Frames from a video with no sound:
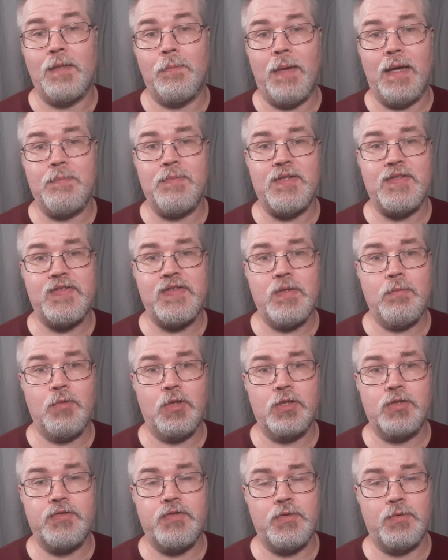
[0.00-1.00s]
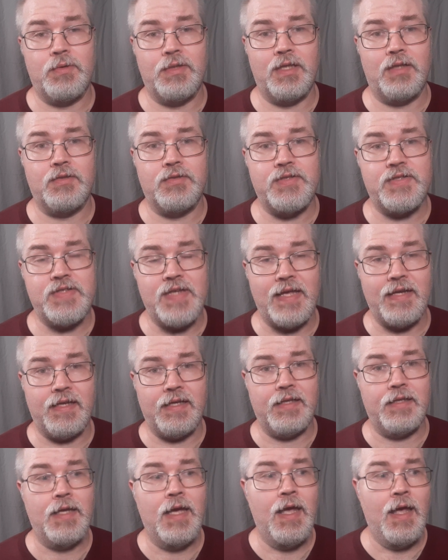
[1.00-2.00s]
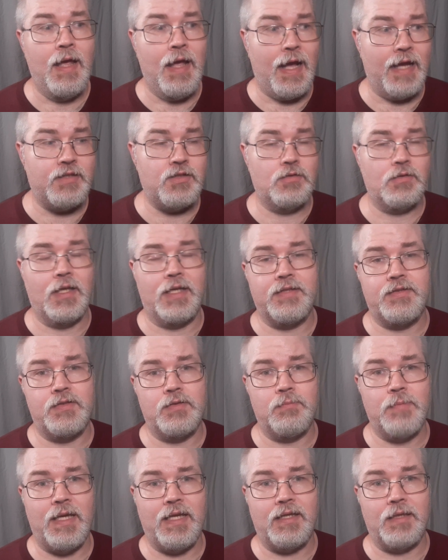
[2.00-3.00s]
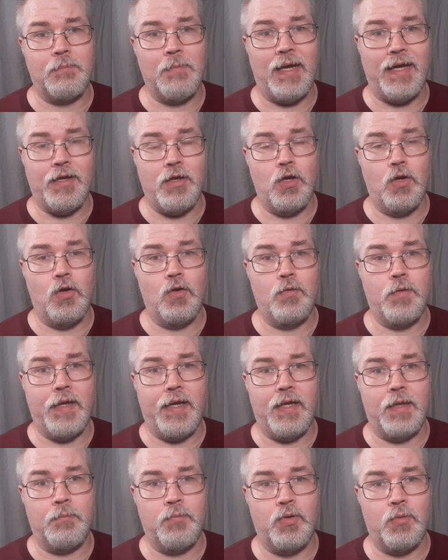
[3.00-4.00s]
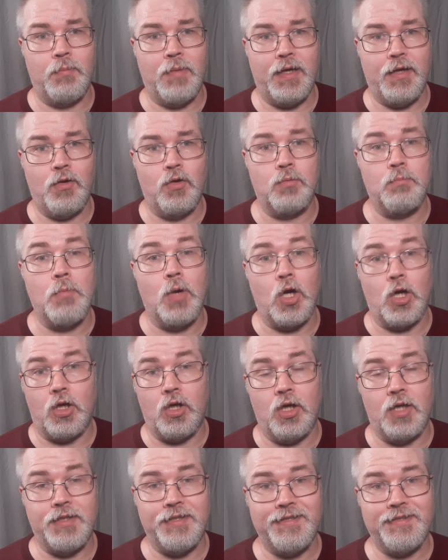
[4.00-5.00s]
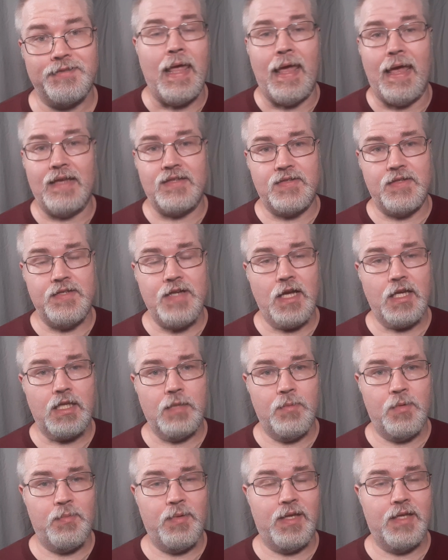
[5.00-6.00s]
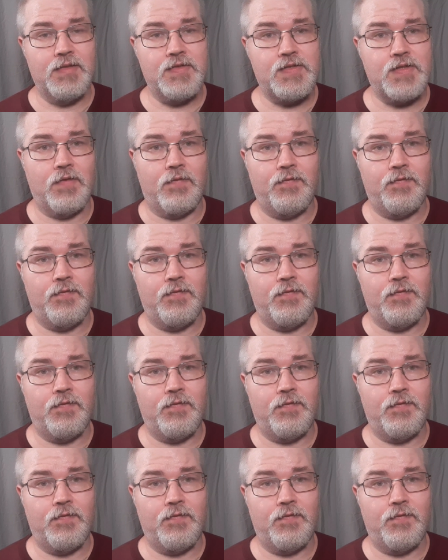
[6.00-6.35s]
it might be similar to another setting, I do like to make it my own and put my own mark on it. As the document begins to